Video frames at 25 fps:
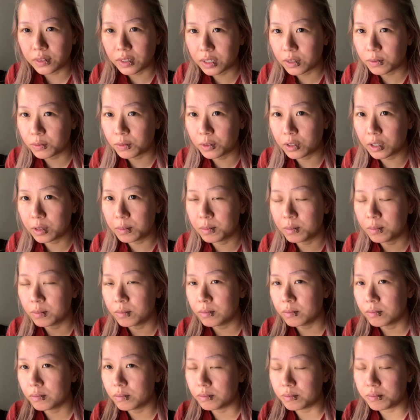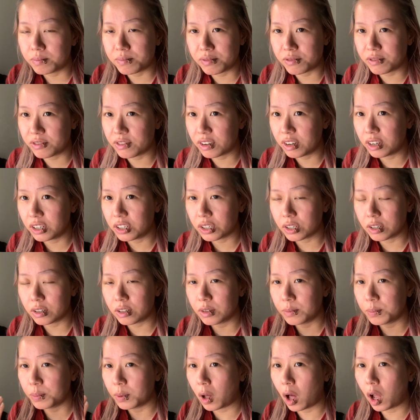different
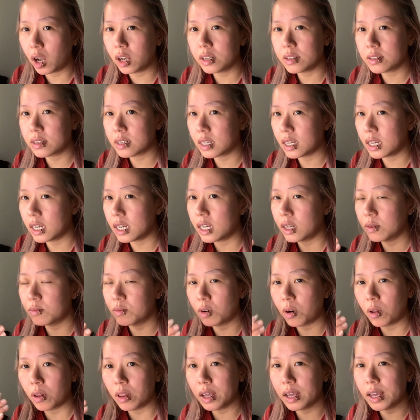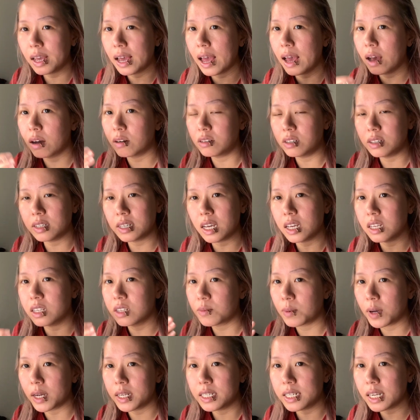procedure policy rolling out days
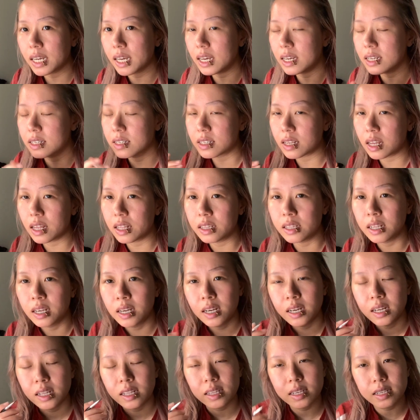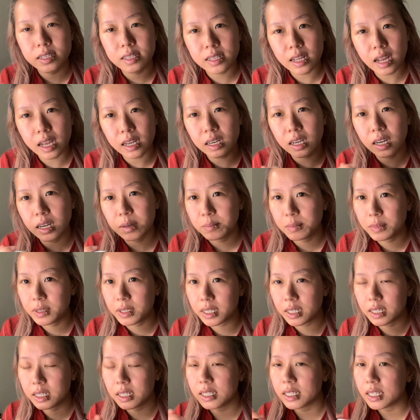by days, and they start
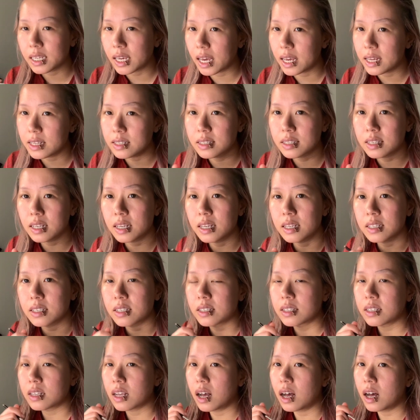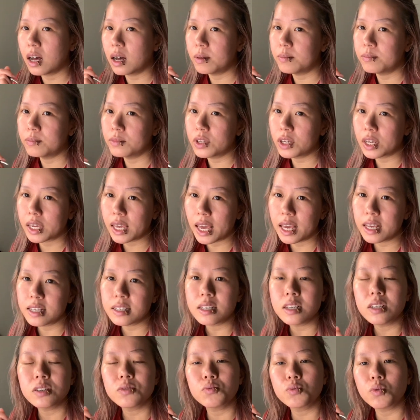updating cases. The
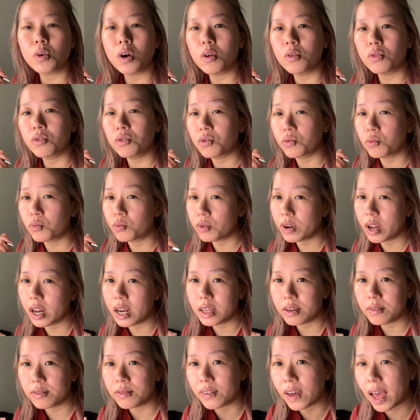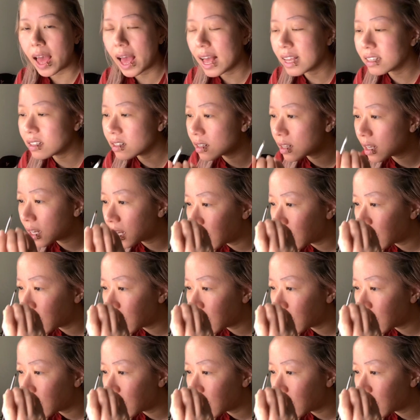cases rose really fast,